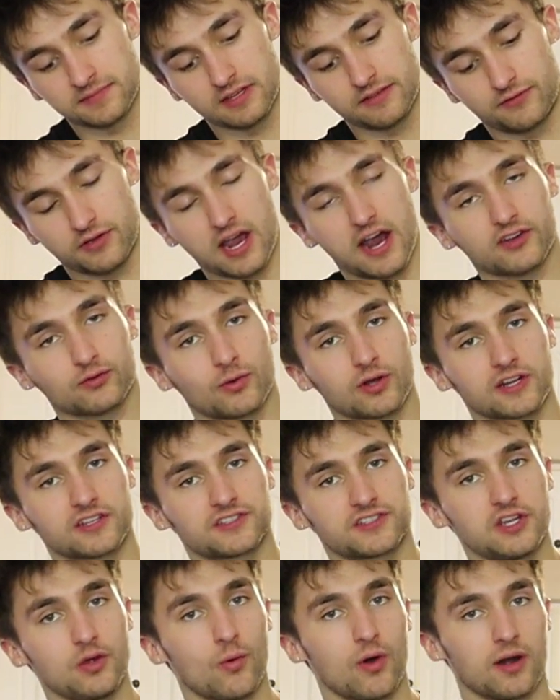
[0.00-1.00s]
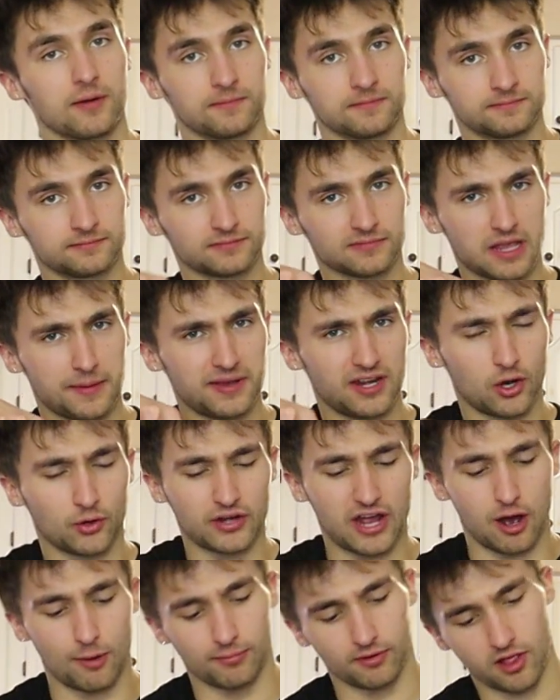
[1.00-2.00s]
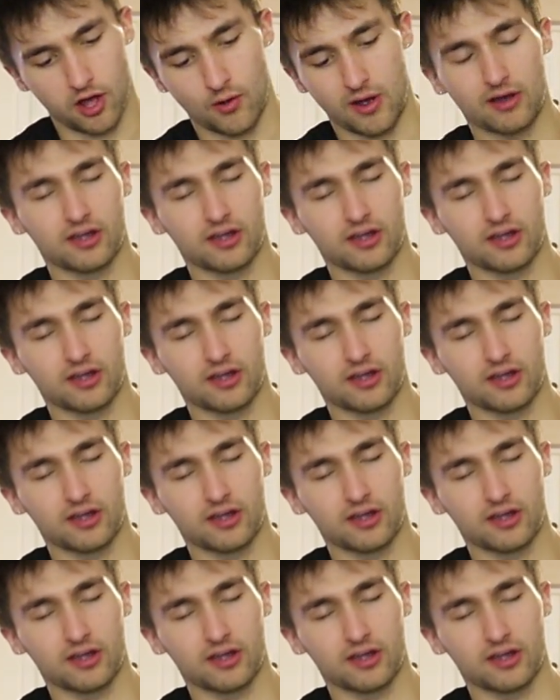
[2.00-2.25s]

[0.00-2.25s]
if you guys want to see one, let me know down below.